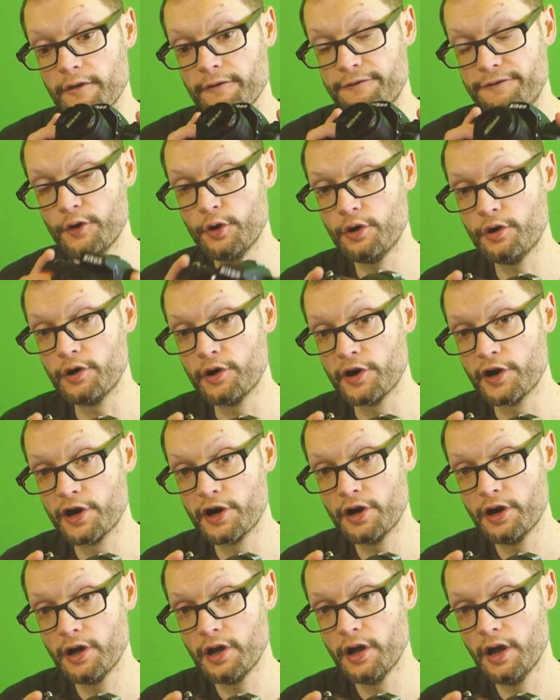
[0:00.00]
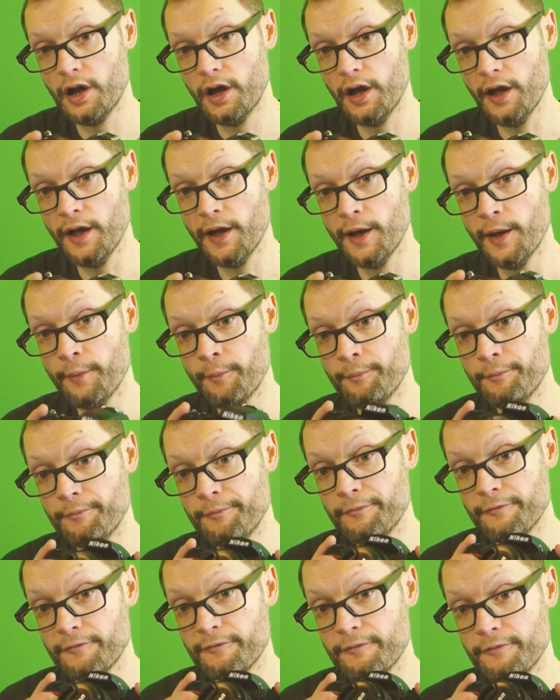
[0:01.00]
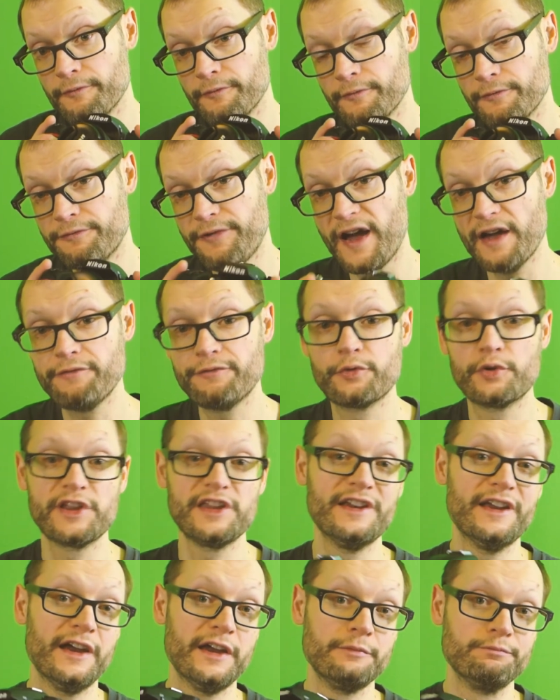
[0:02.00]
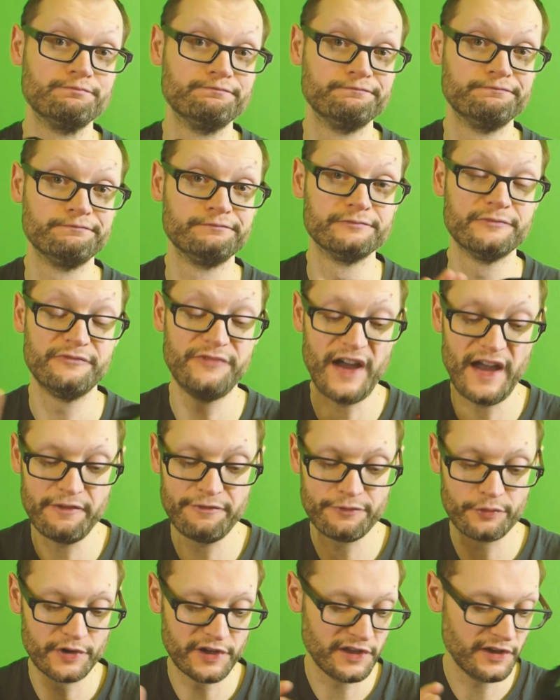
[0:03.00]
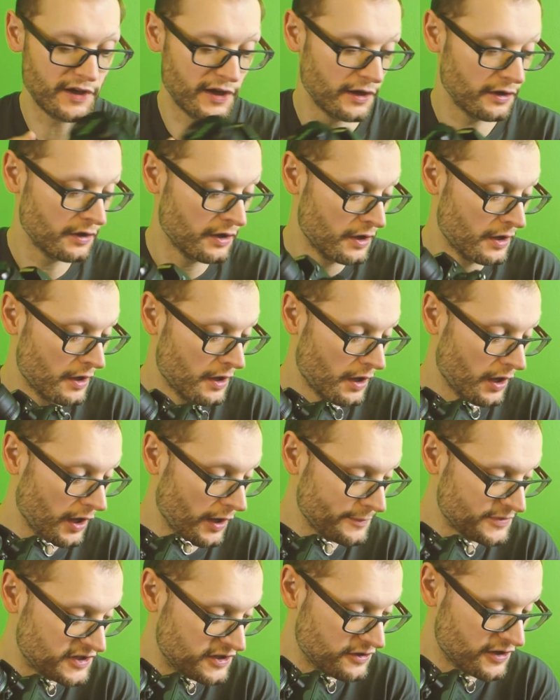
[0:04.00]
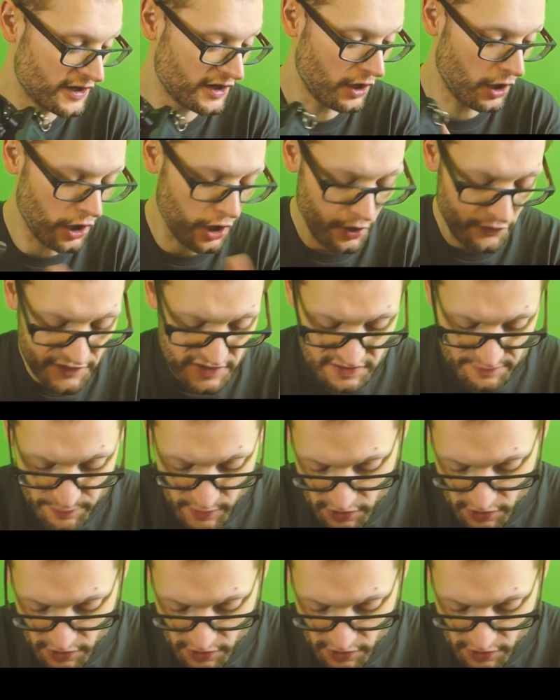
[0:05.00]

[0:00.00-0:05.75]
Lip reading: for $5.49. $5.49. So you get all these